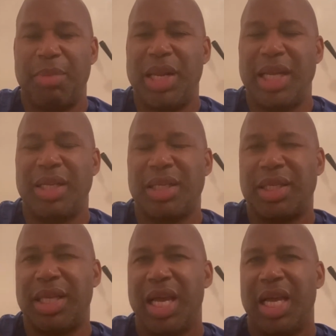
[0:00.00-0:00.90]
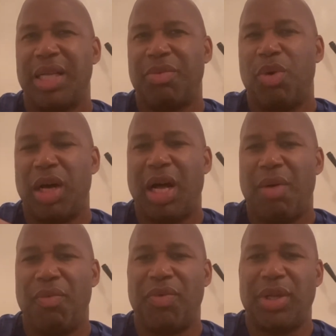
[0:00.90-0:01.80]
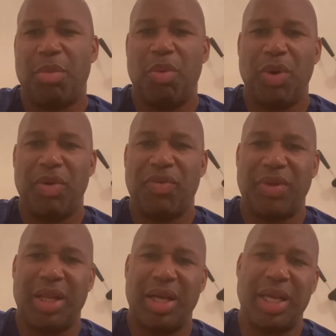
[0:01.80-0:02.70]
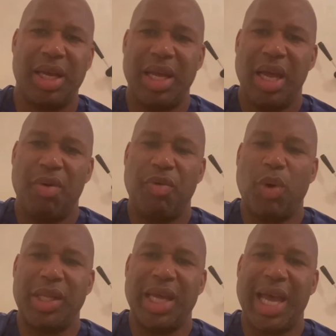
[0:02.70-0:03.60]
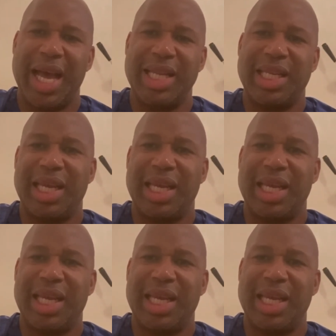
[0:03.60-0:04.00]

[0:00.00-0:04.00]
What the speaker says: but they just were comfortable with, you know, they with what they had.